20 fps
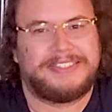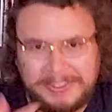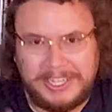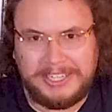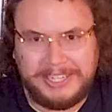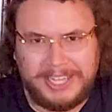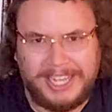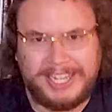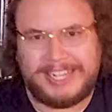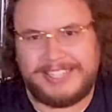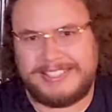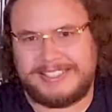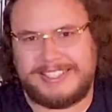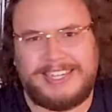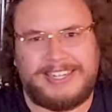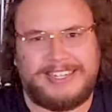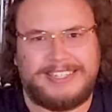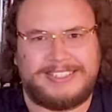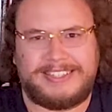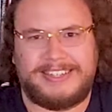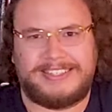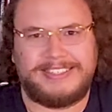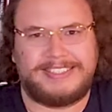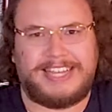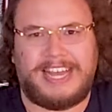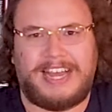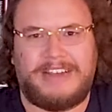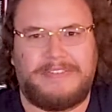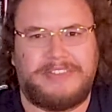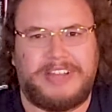And like I said, it
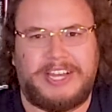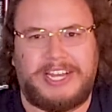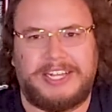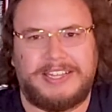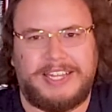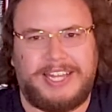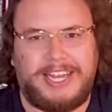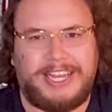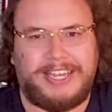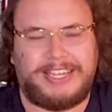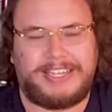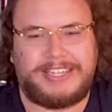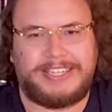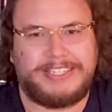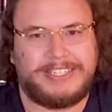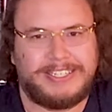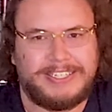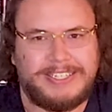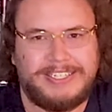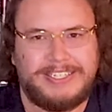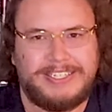does have that, like...